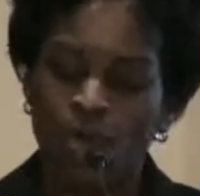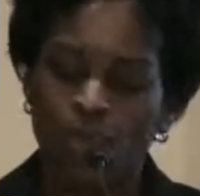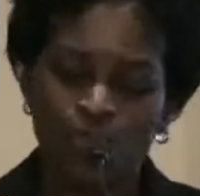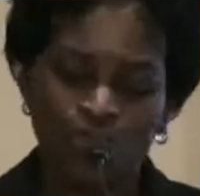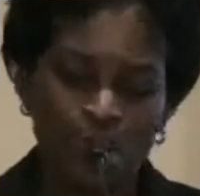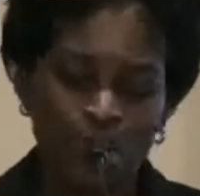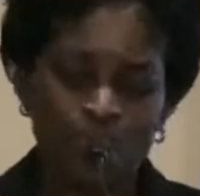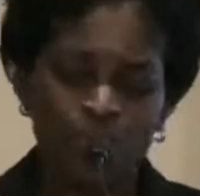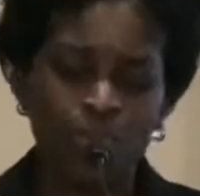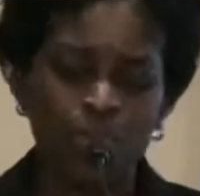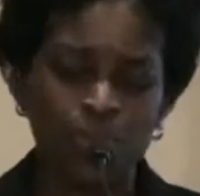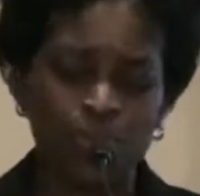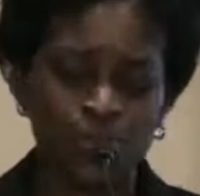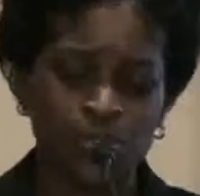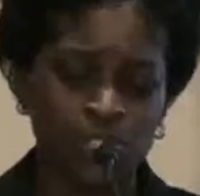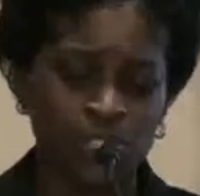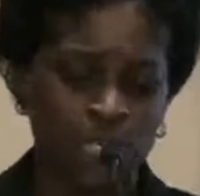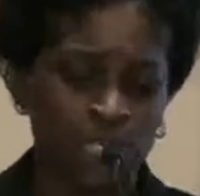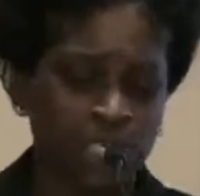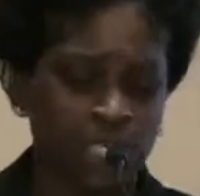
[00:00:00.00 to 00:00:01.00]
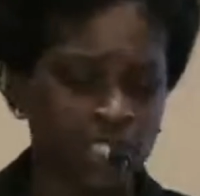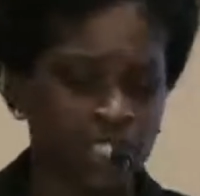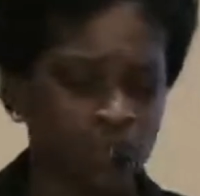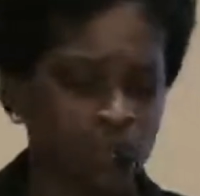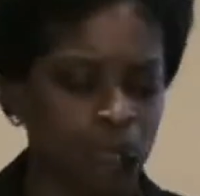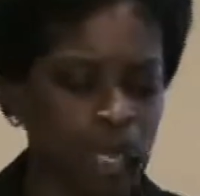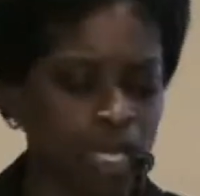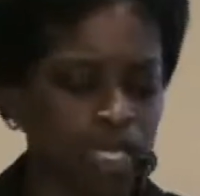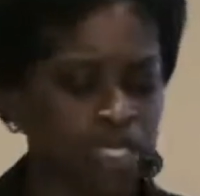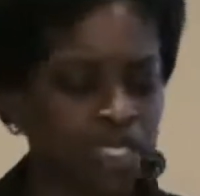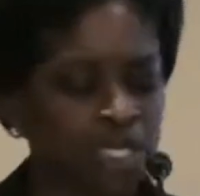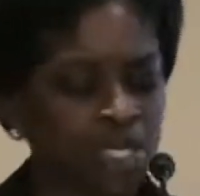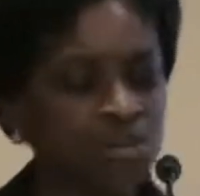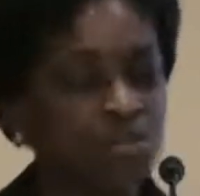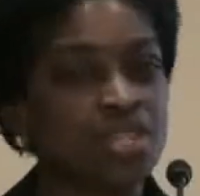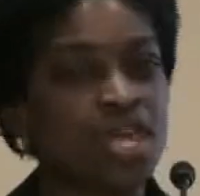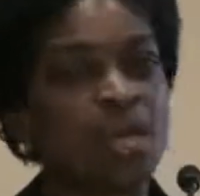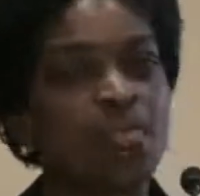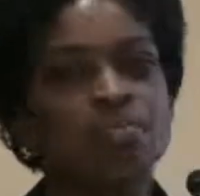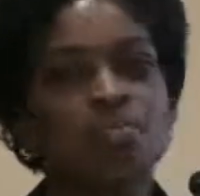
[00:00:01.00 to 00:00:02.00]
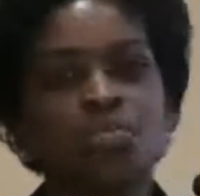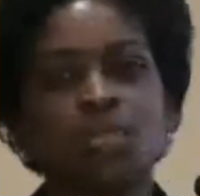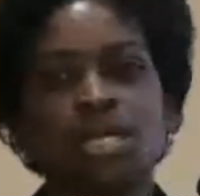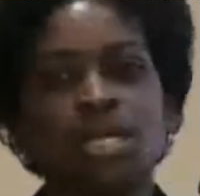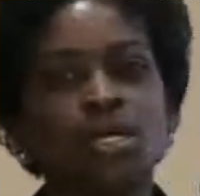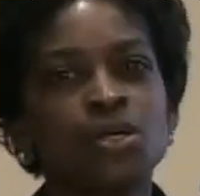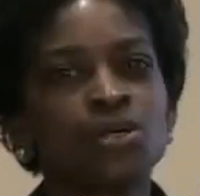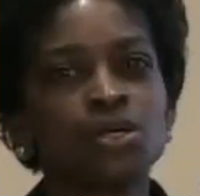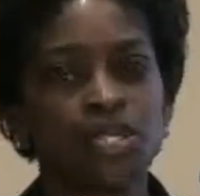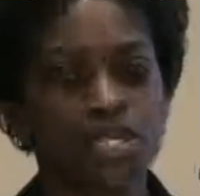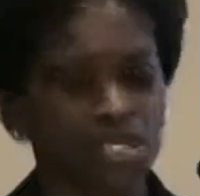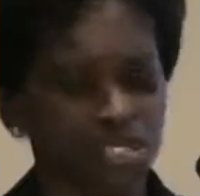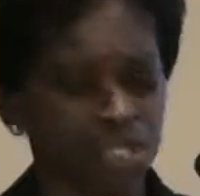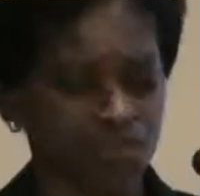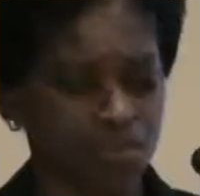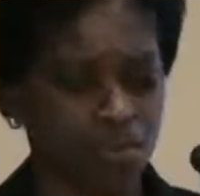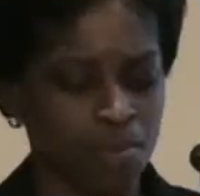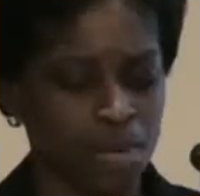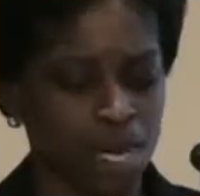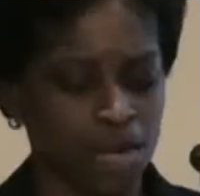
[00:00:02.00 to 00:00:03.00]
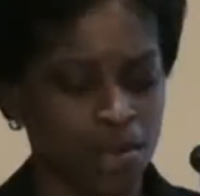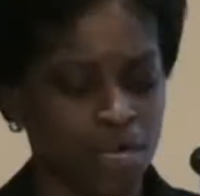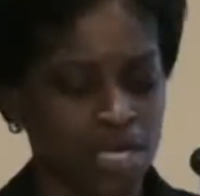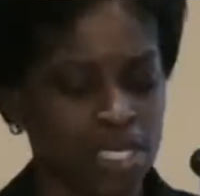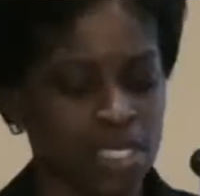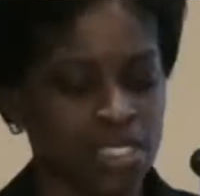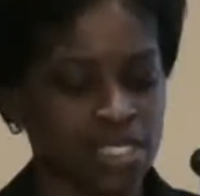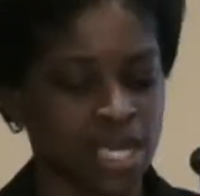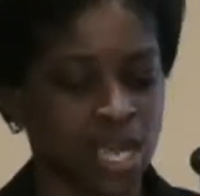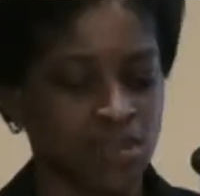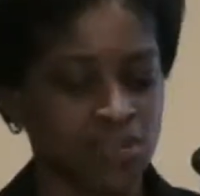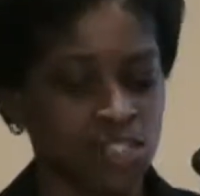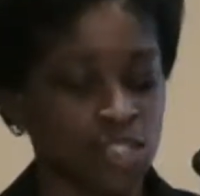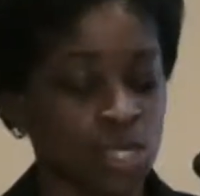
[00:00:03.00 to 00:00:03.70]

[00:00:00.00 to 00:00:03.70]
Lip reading: Reputable studies make clear that millions of Americans have